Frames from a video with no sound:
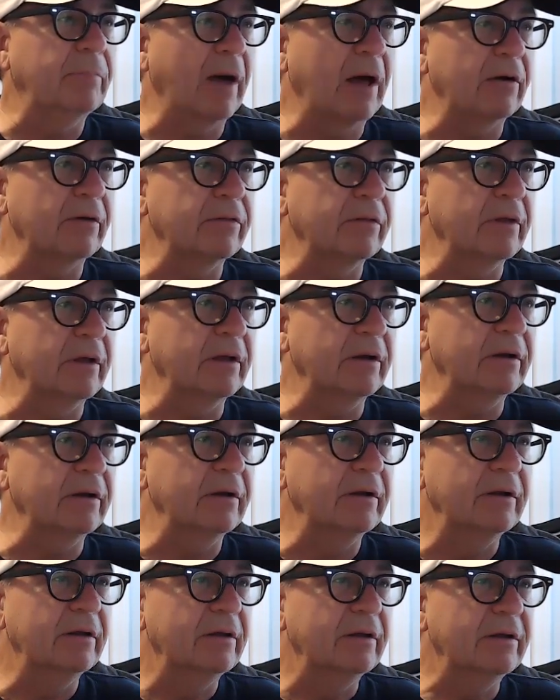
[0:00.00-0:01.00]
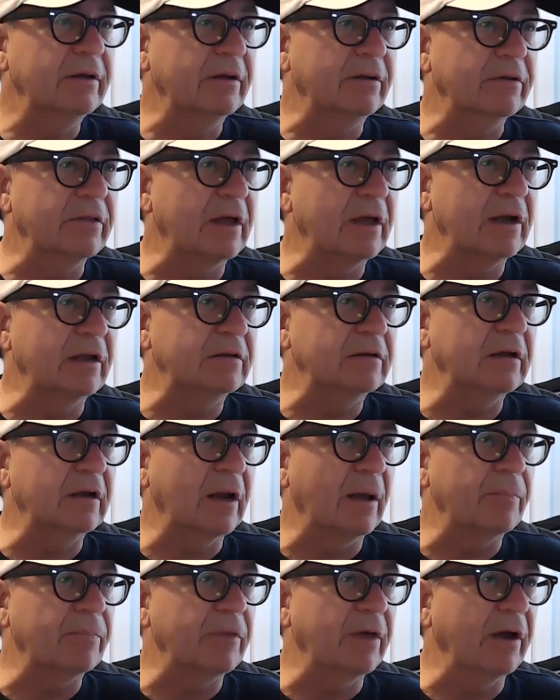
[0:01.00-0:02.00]
better than than it did
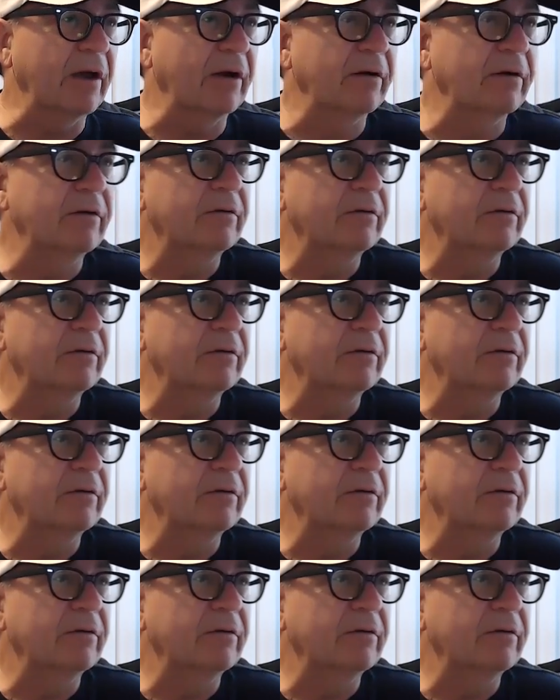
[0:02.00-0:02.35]
up there.